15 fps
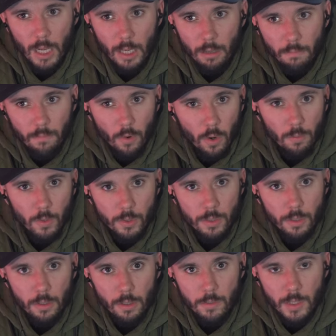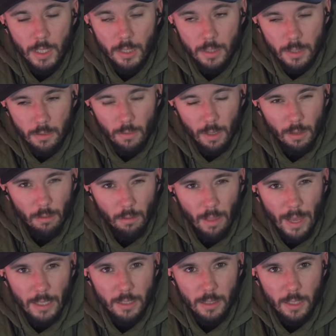kind of normal circumstances is one of the
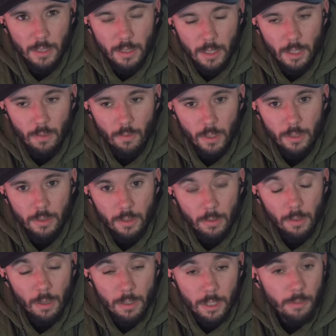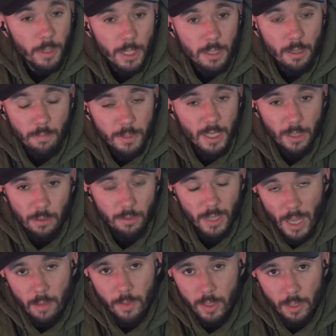last things that you want to do, largely because of the potential
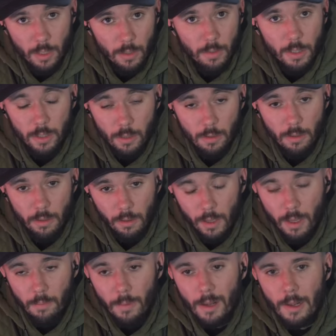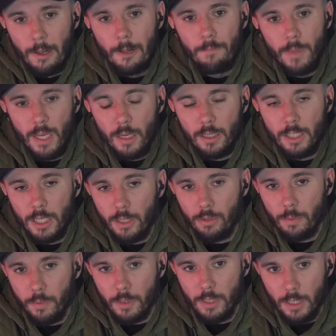damage that you could do to the limb. In a T
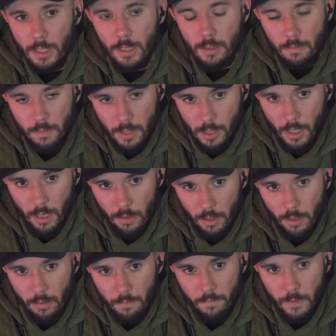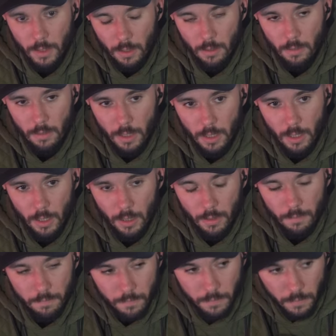C C C scenario, you know,
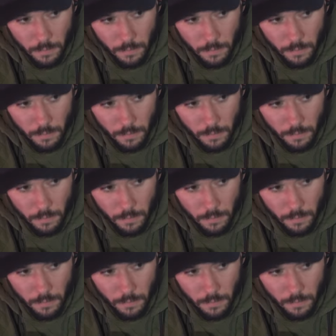uh,